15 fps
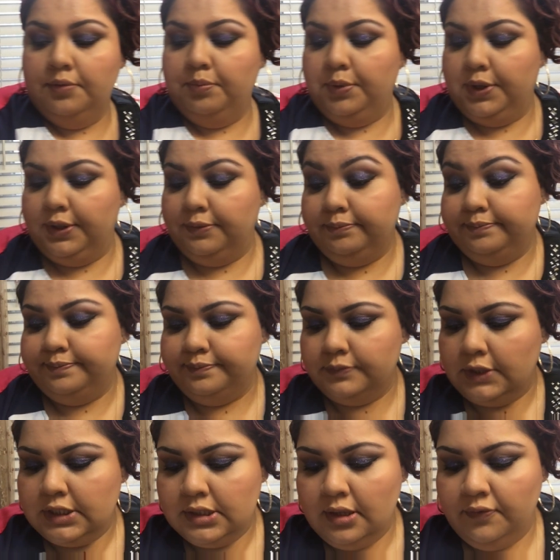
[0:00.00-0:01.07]
But
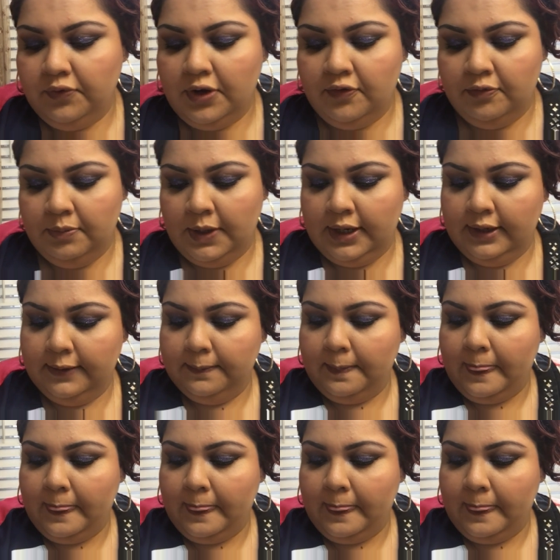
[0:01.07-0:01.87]
it's not for everybody.